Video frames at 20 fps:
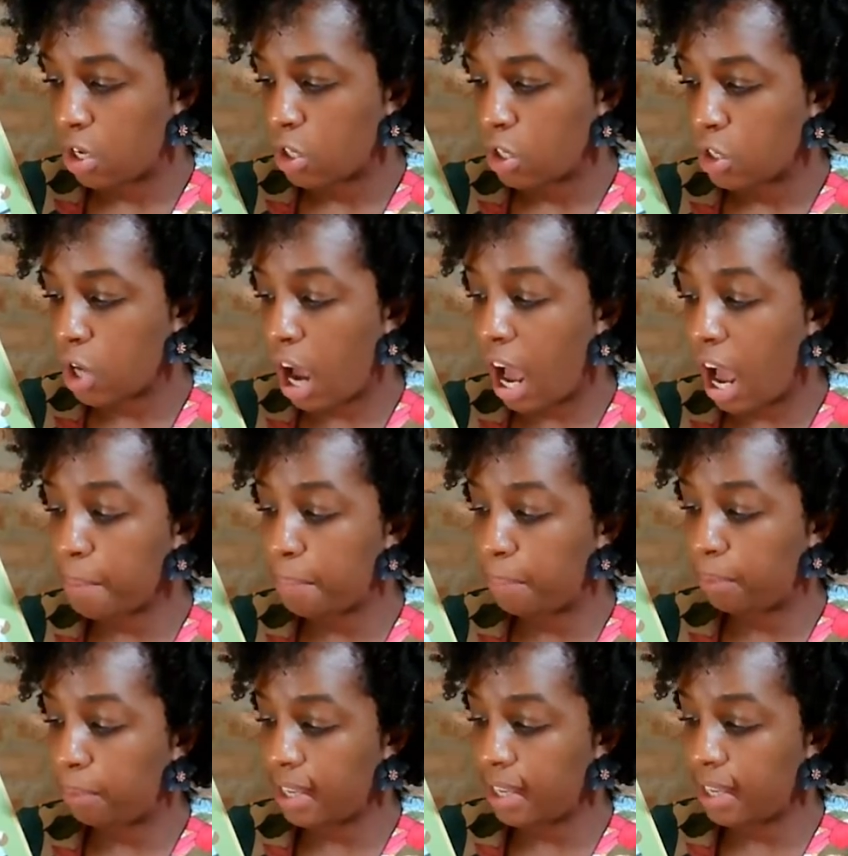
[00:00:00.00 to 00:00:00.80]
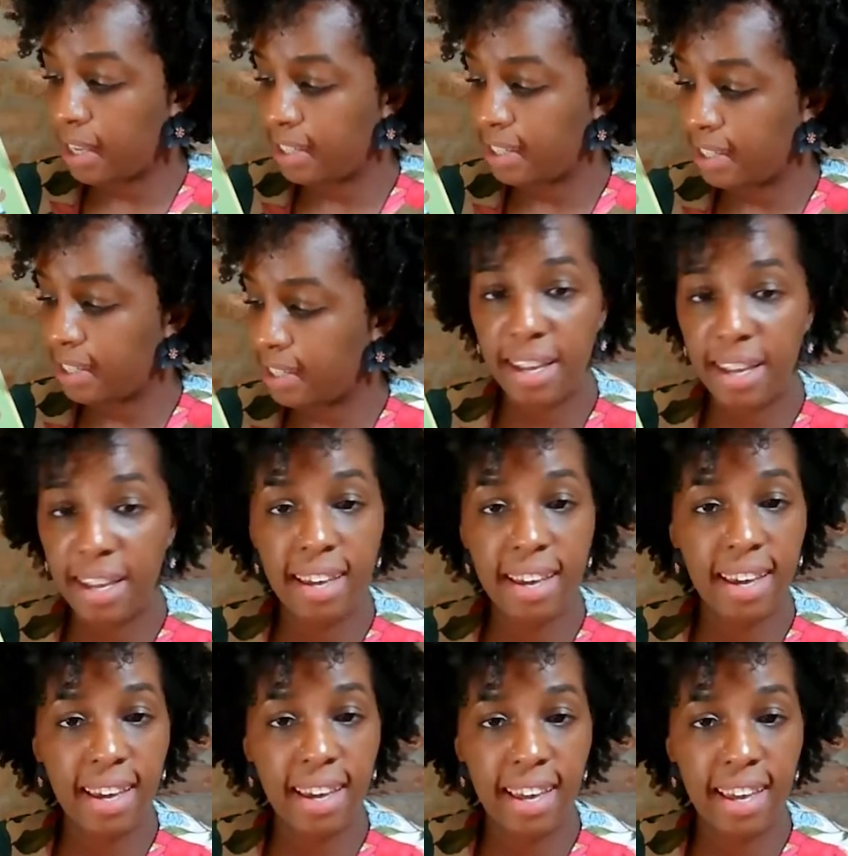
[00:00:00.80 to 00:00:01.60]
Try blending it
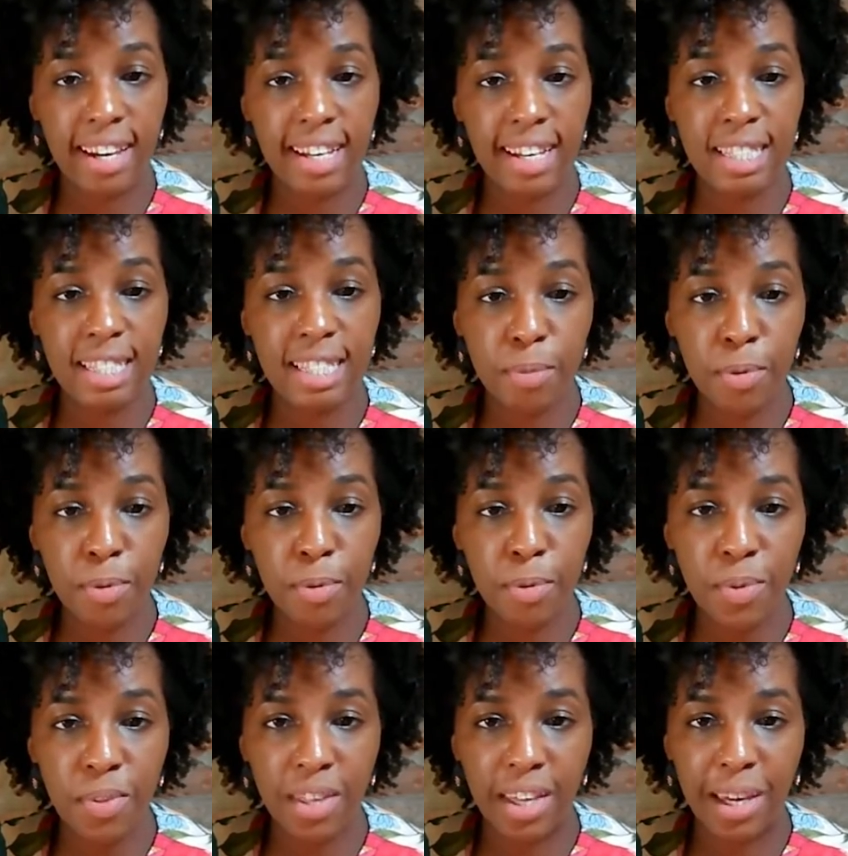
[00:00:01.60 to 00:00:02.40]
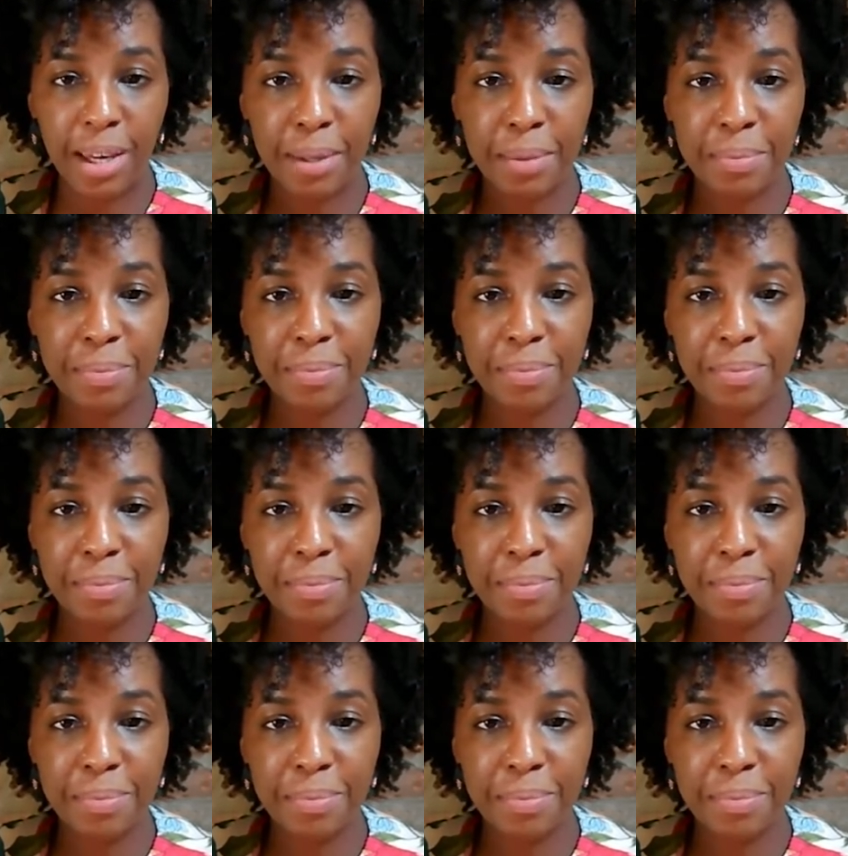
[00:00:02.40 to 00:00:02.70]
in a smoothie.